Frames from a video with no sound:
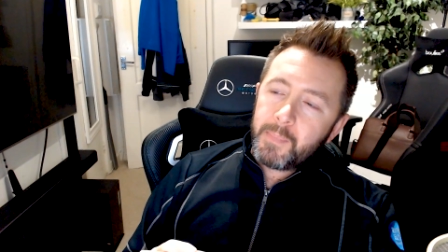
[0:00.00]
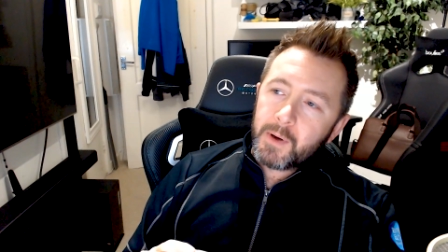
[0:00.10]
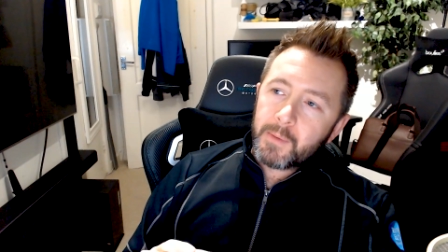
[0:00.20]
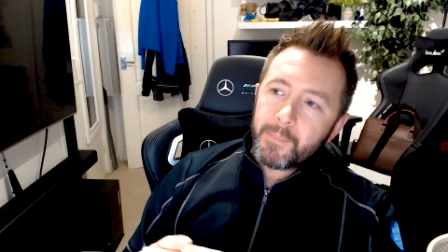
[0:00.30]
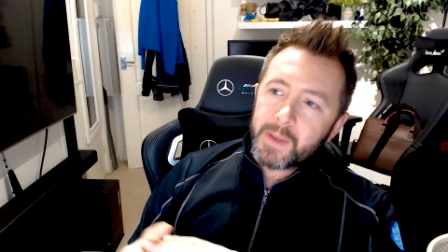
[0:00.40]

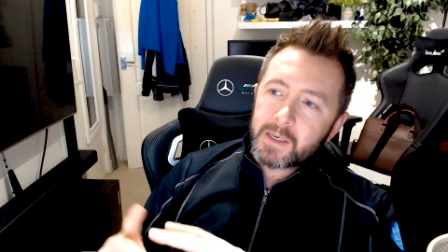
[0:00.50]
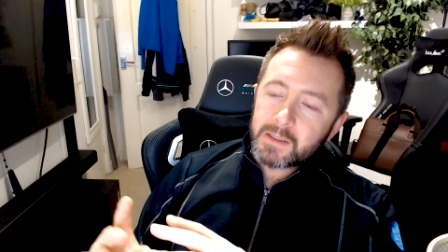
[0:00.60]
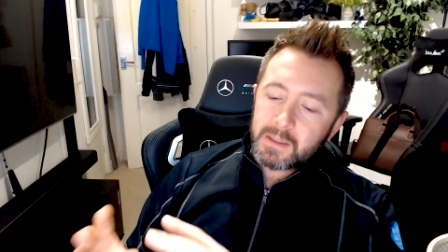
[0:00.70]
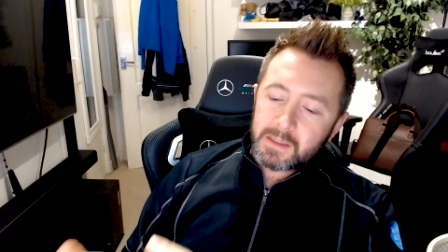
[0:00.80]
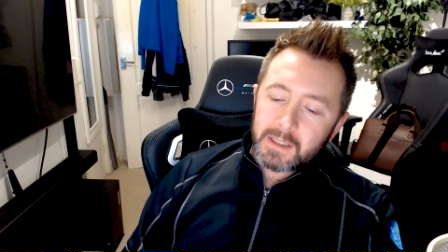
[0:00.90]
but
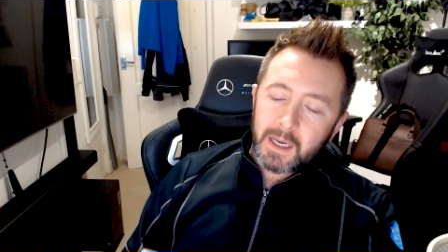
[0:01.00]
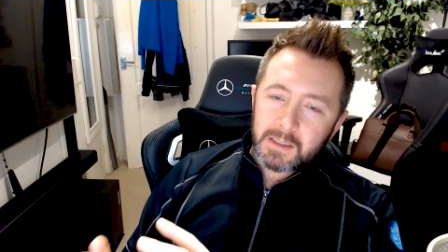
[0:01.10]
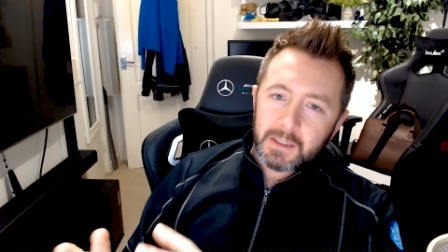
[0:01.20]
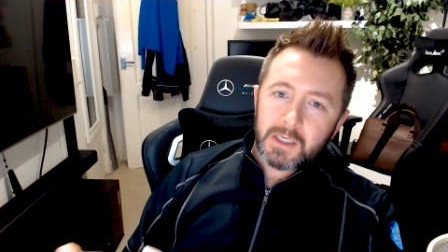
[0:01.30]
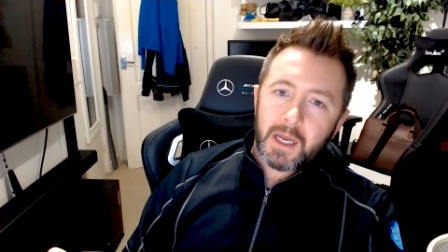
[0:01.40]
because of the
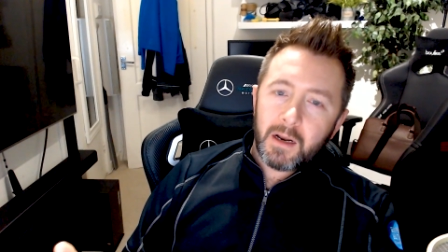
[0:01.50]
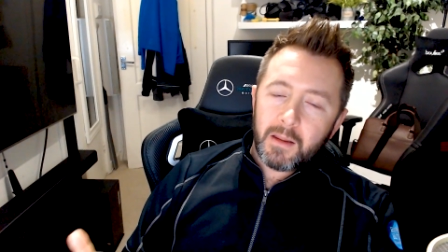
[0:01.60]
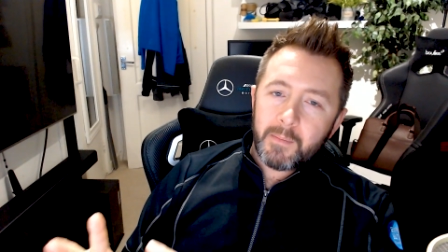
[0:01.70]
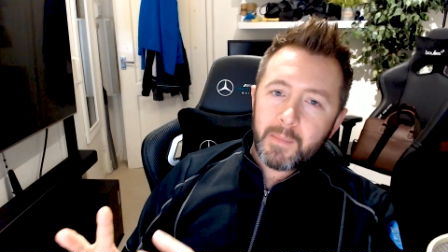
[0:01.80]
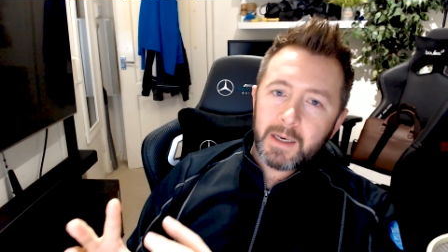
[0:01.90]
size of the
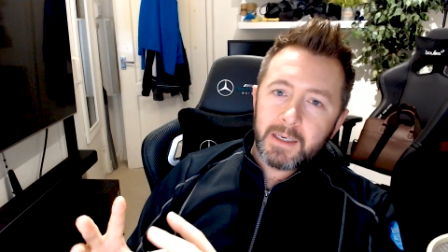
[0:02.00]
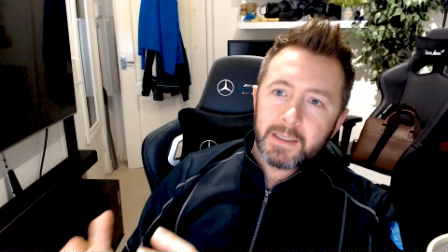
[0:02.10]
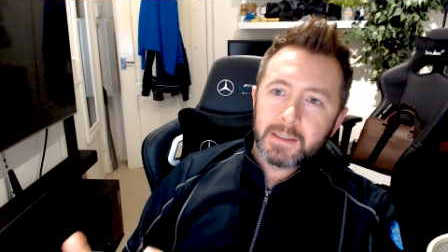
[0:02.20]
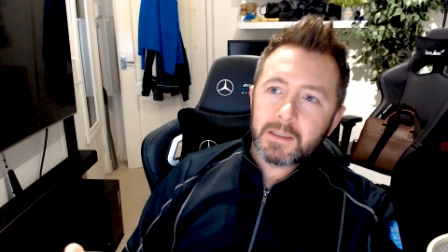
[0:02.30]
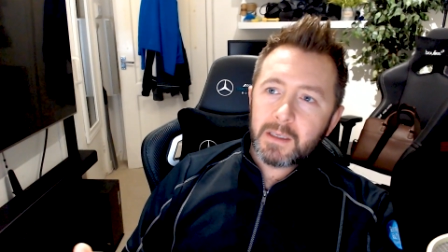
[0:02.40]
channel that mine
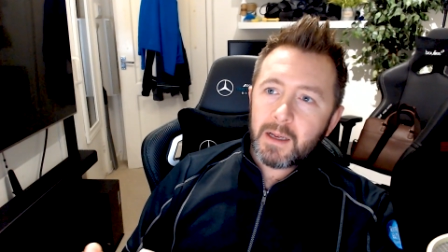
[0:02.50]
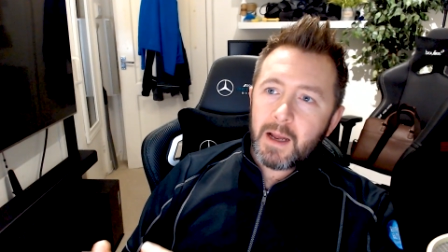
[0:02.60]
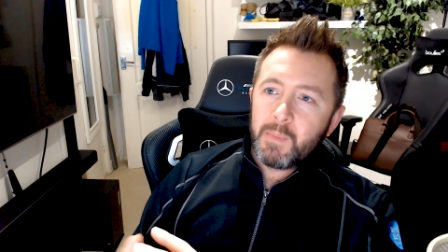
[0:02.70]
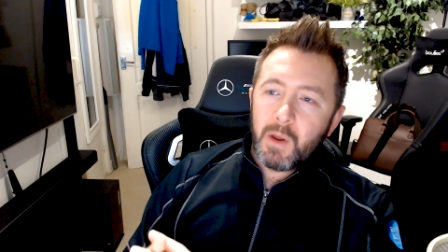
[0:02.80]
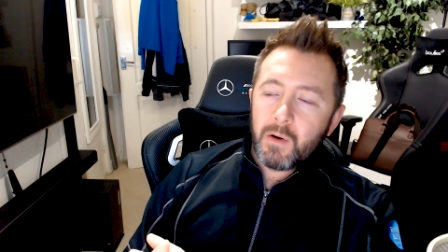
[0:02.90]
is,
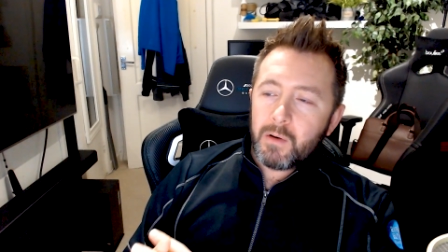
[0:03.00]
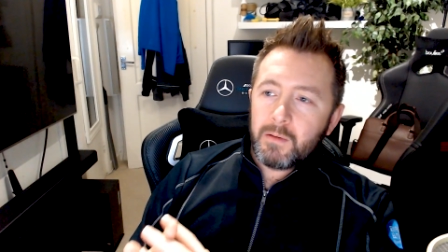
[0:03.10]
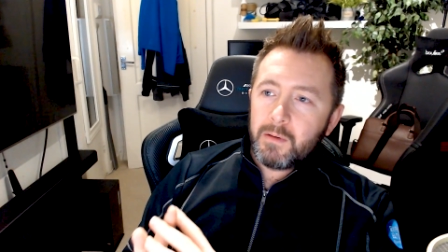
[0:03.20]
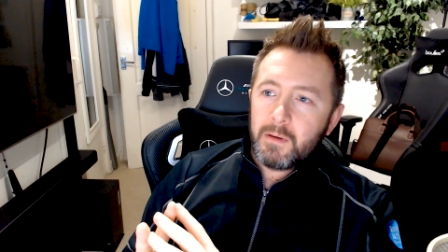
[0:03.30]
I'm not